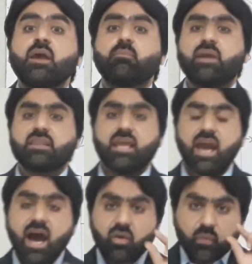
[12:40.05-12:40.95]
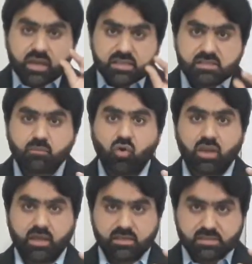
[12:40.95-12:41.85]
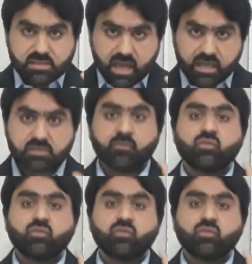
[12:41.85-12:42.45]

but they are very small in size